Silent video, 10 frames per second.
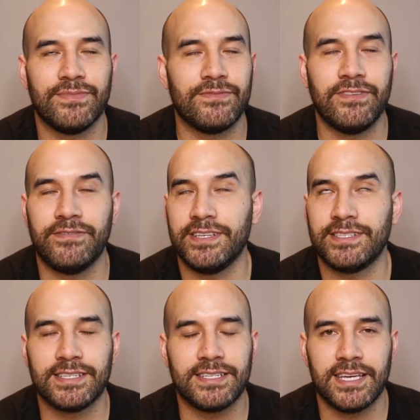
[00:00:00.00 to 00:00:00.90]
50,
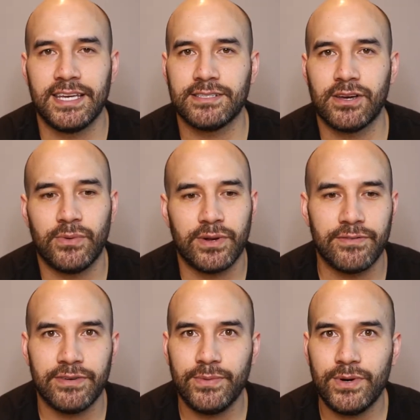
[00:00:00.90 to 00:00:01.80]
60 years ago,
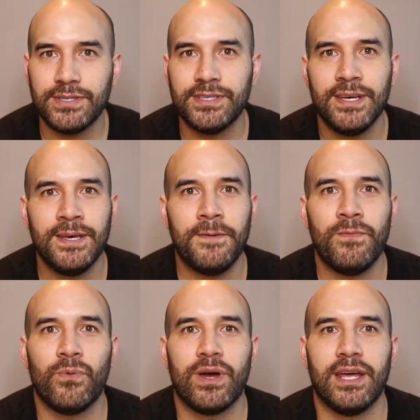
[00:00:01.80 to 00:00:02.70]
whatever it was,
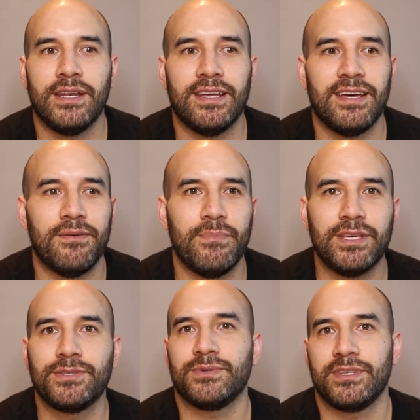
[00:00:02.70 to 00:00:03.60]
when
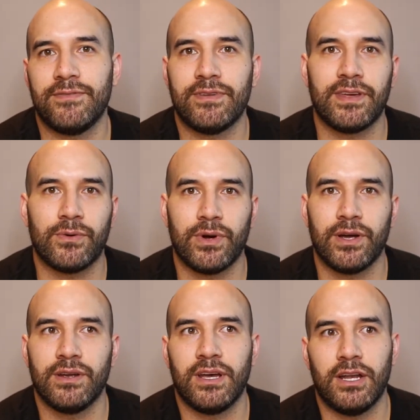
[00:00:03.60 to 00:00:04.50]
measles and everything
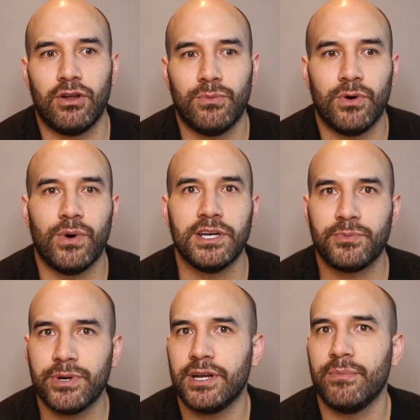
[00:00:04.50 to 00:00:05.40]
were a lot more
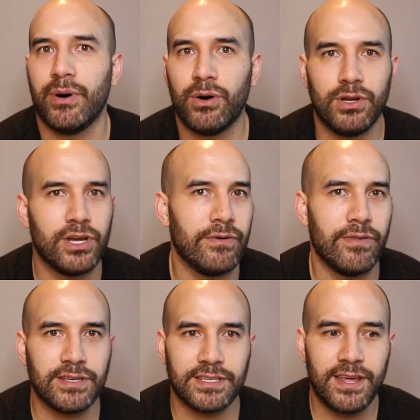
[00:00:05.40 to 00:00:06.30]
widespread, and polio and
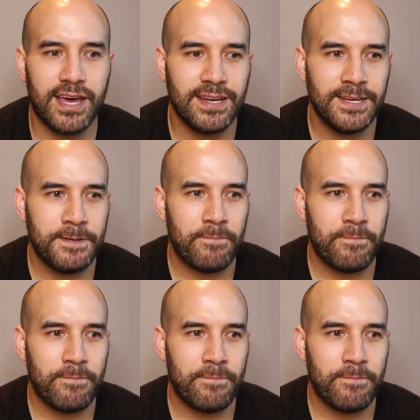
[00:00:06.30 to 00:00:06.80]
things like that,